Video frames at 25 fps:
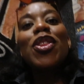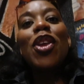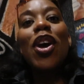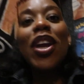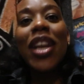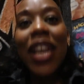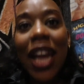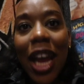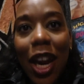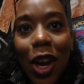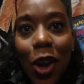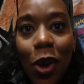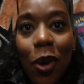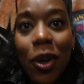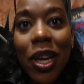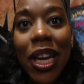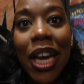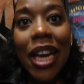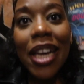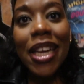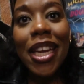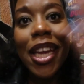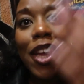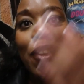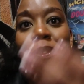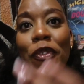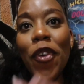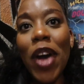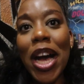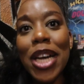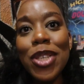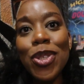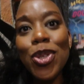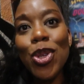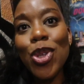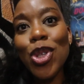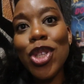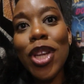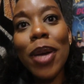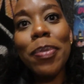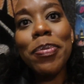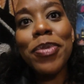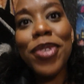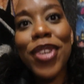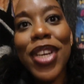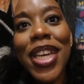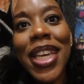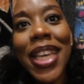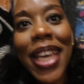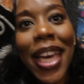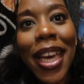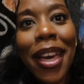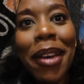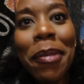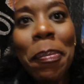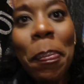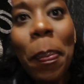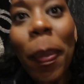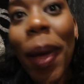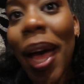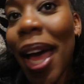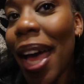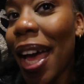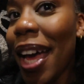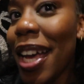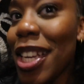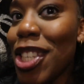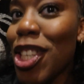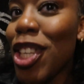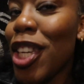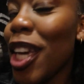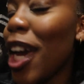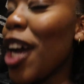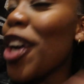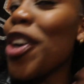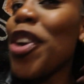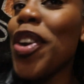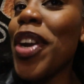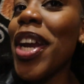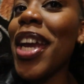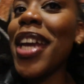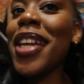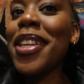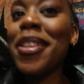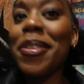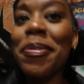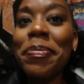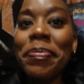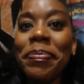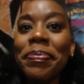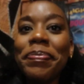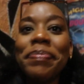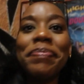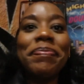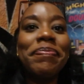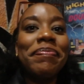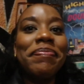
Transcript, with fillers: thought would agree for us to stop drinking, but uh, she agreed.